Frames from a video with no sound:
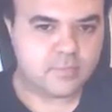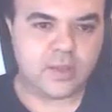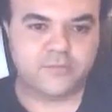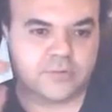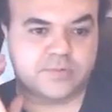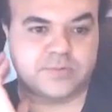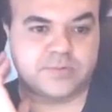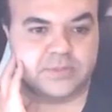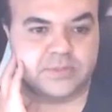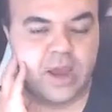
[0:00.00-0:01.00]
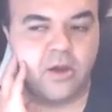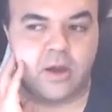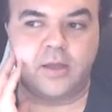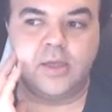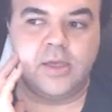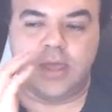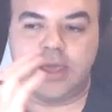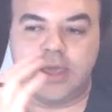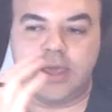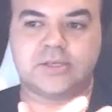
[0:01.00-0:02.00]
from Sarah
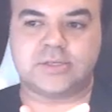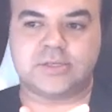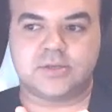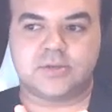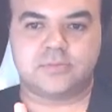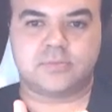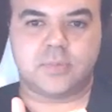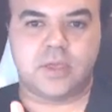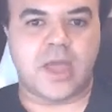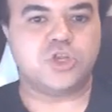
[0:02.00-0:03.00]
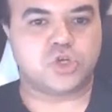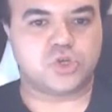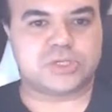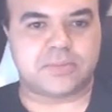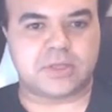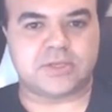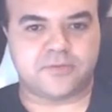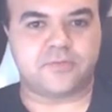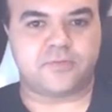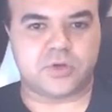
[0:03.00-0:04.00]
is, can you choose something
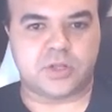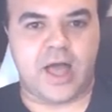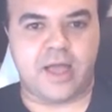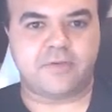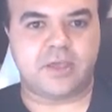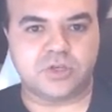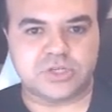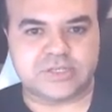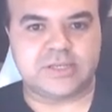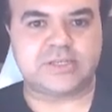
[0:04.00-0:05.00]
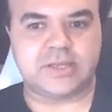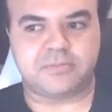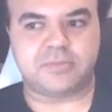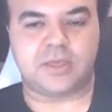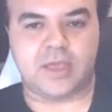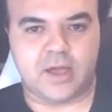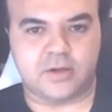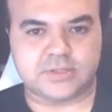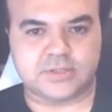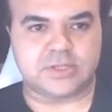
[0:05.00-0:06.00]
different for your life? Can you see something
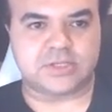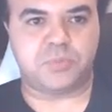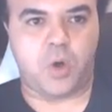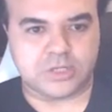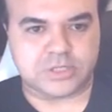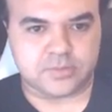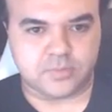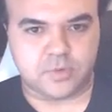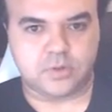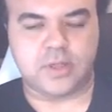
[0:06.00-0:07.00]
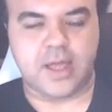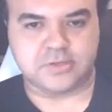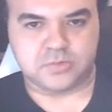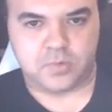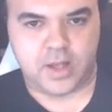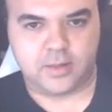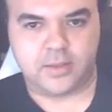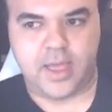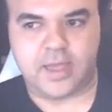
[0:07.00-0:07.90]
else that's possible as well?